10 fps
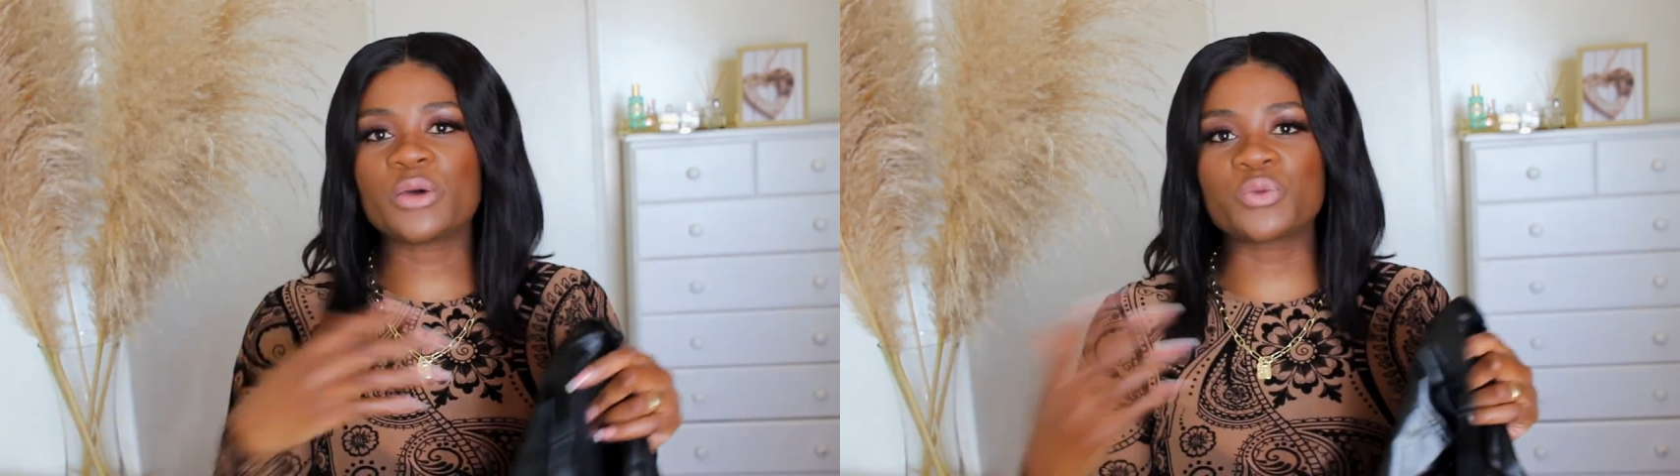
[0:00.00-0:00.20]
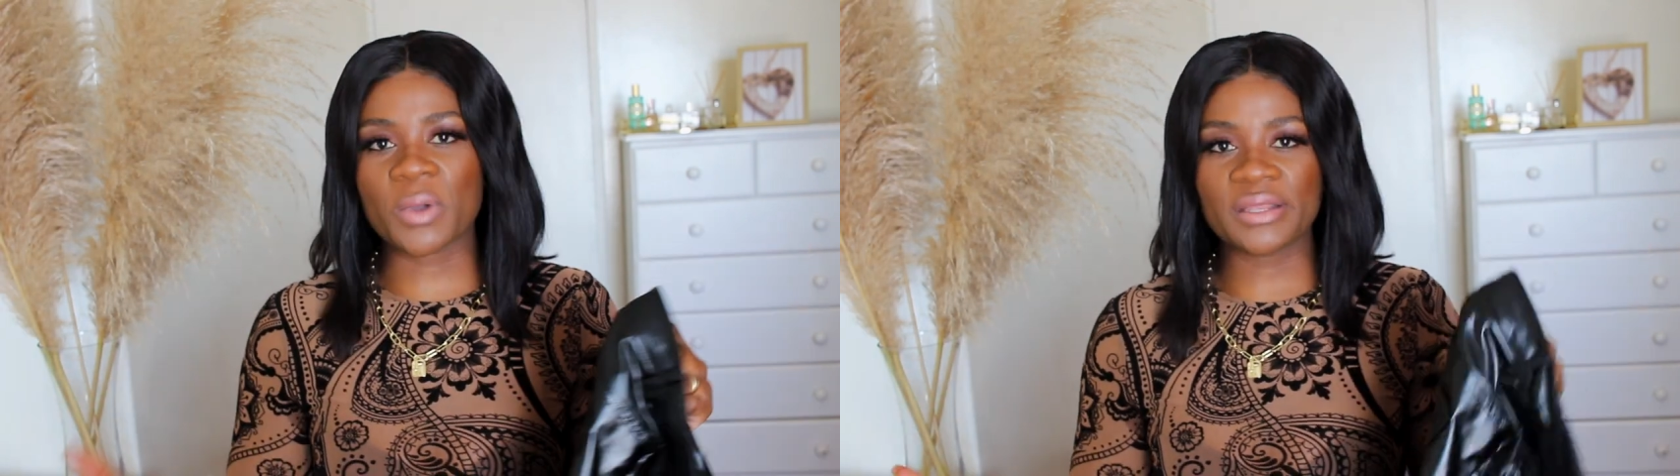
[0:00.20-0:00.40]

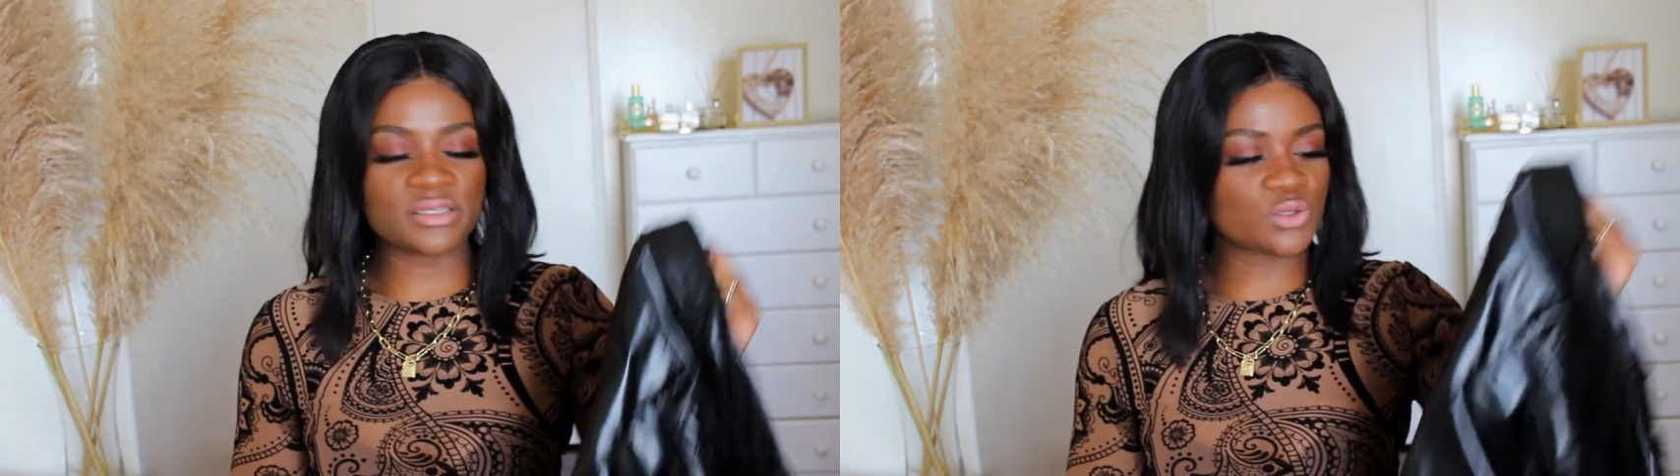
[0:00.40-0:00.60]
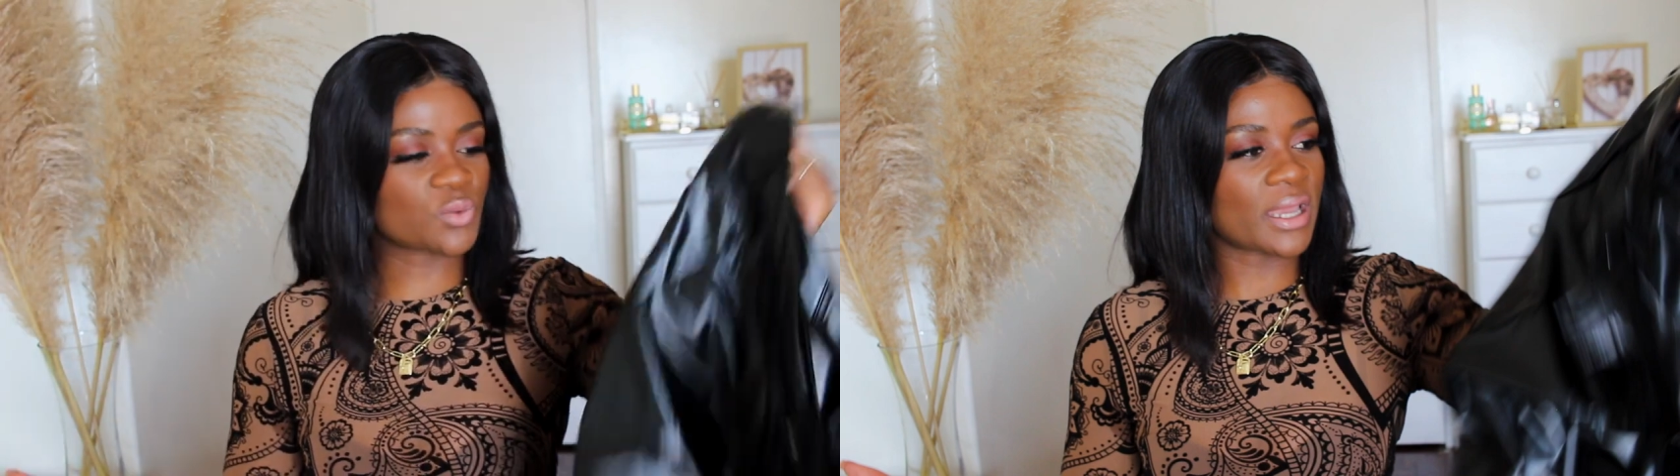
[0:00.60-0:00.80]
I would wear
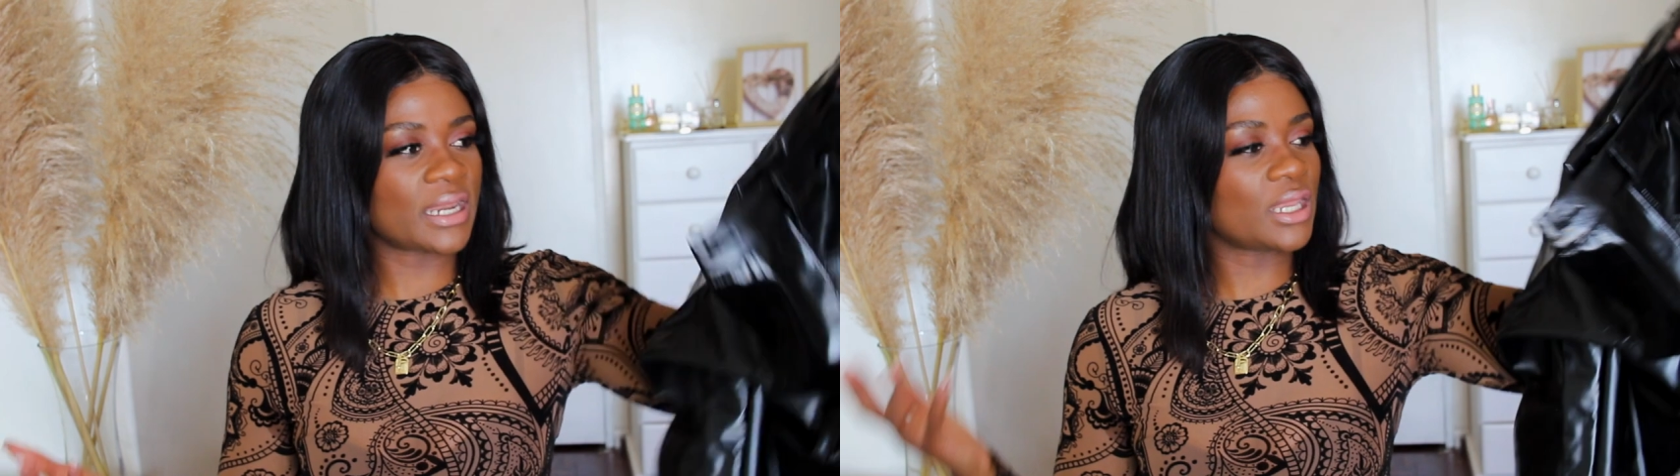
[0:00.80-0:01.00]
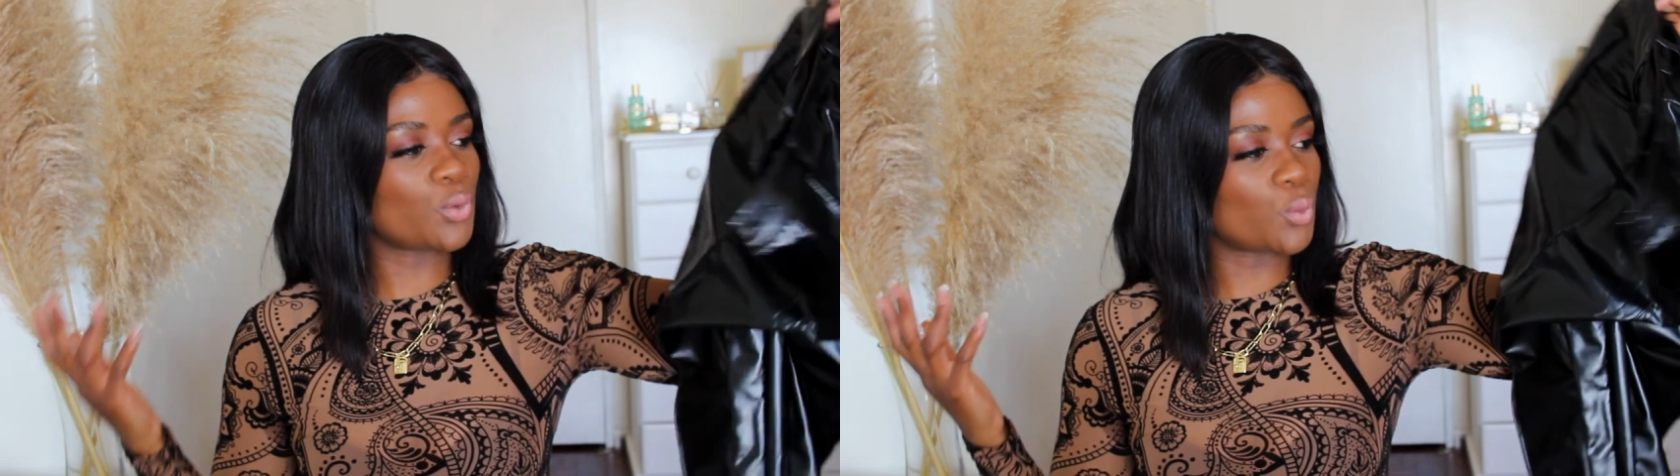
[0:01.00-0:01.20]
this
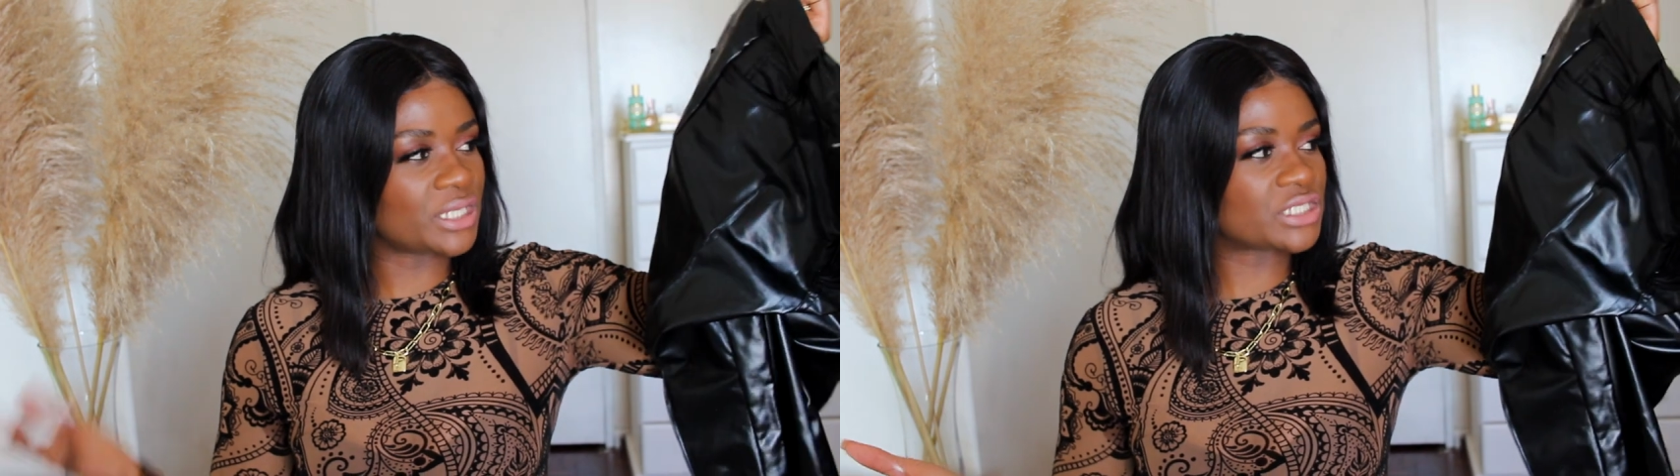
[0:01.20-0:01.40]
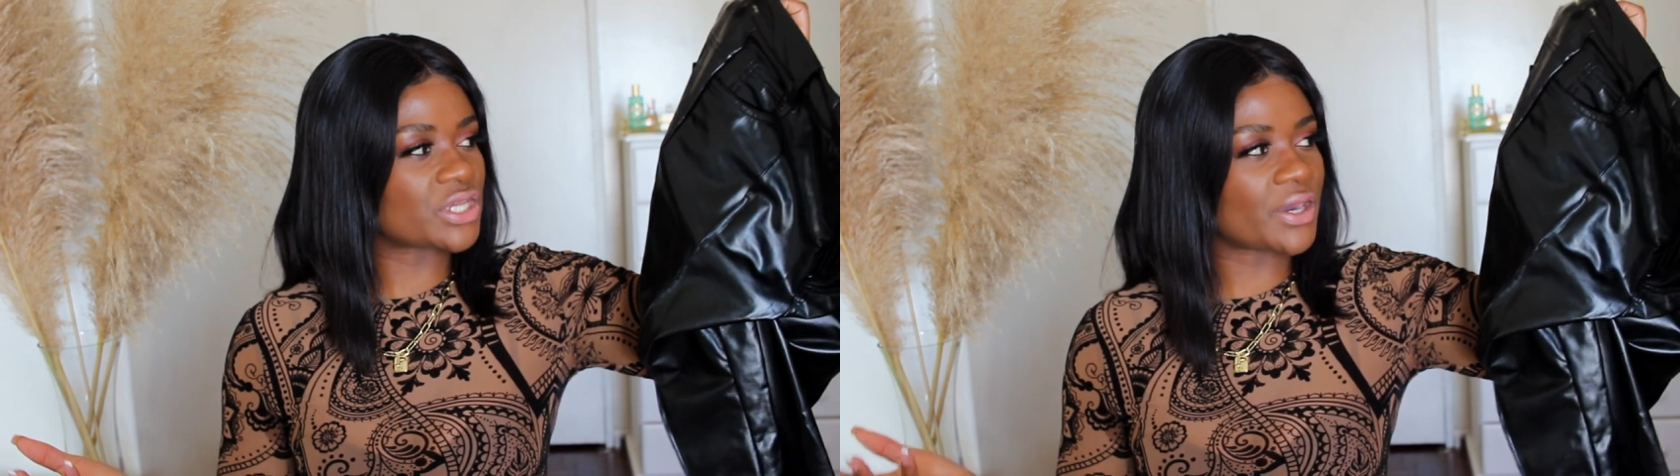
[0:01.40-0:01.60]
one in
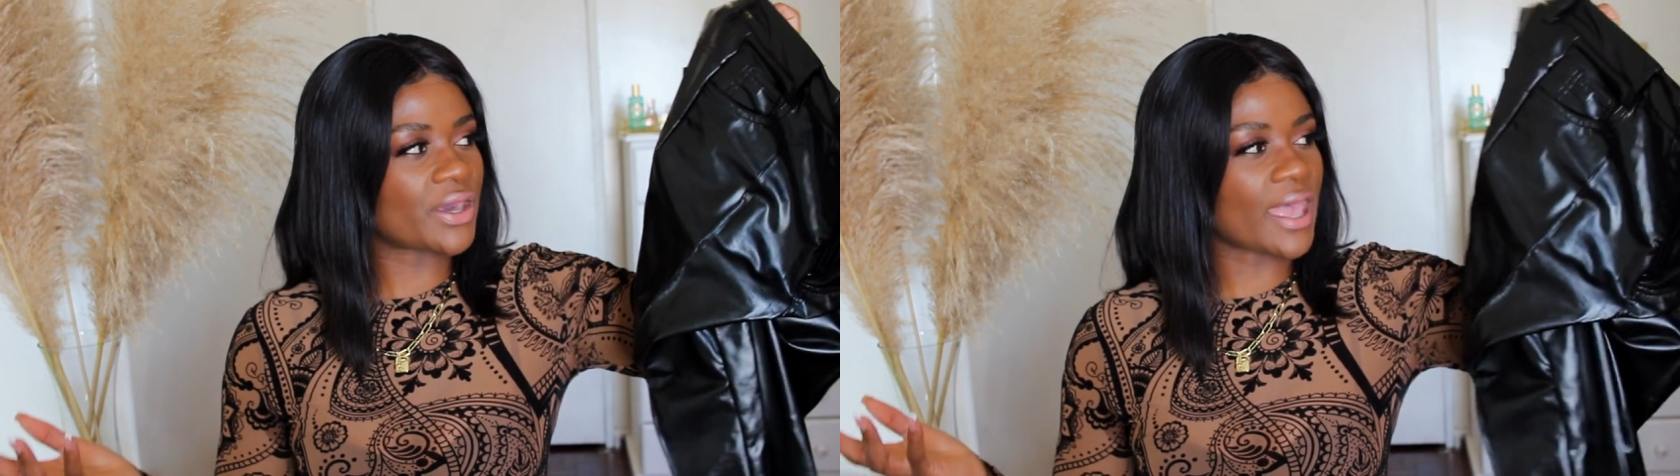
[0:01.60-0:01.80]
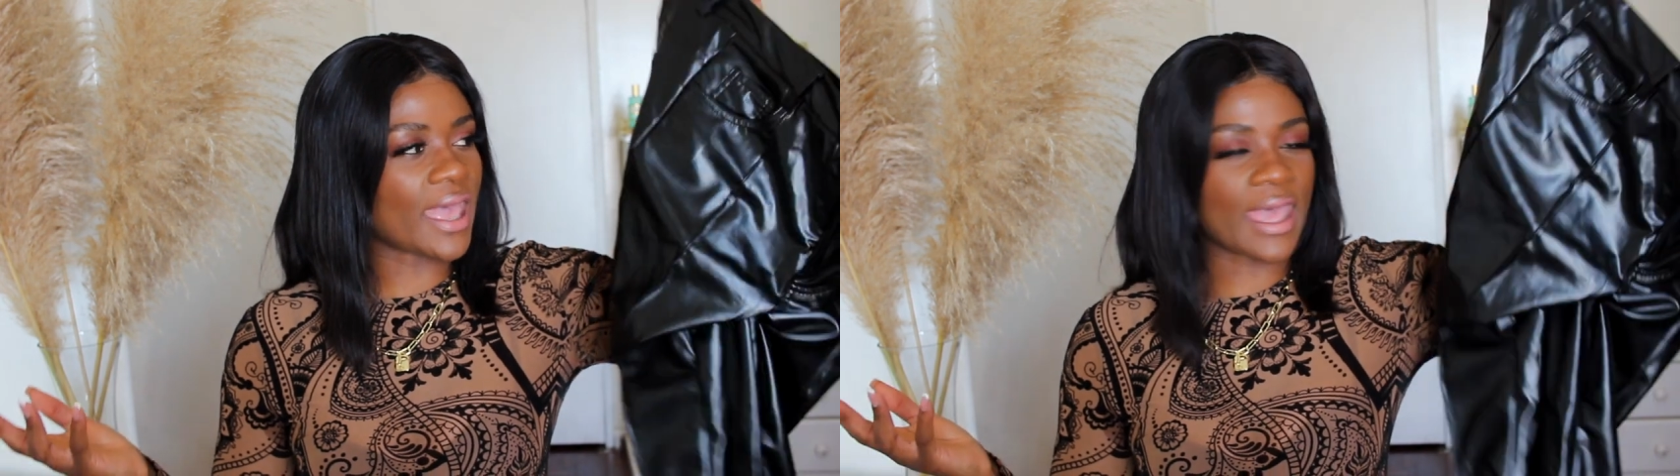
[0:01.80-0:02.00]
winter
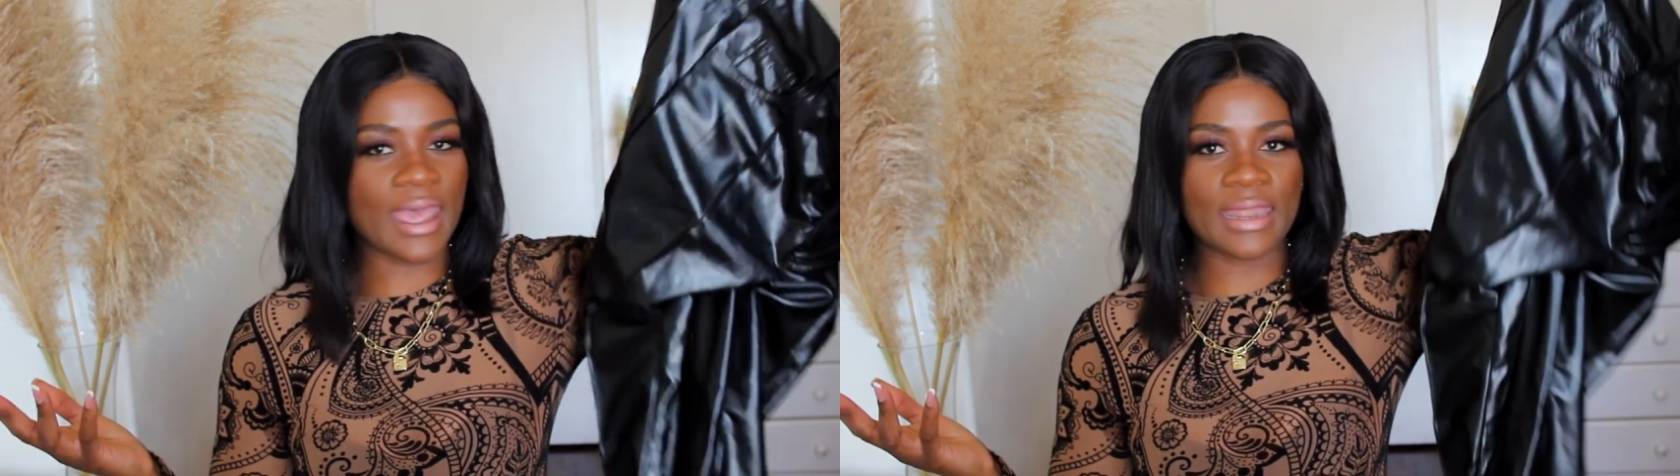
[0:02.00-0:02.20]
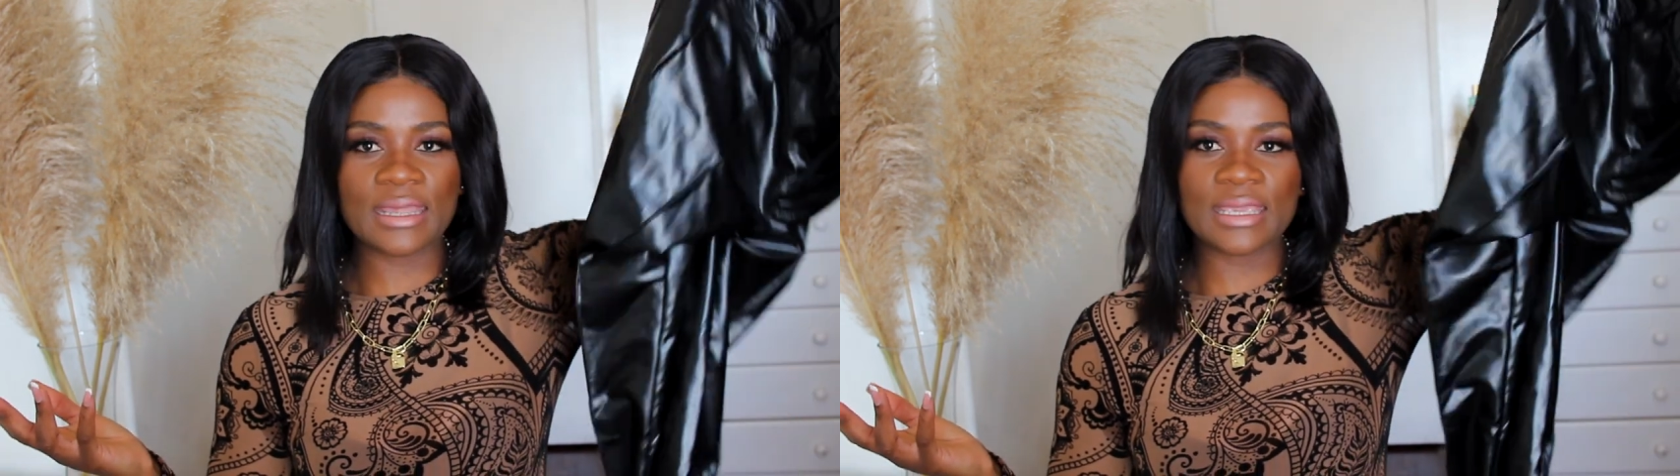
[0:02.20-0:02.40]
and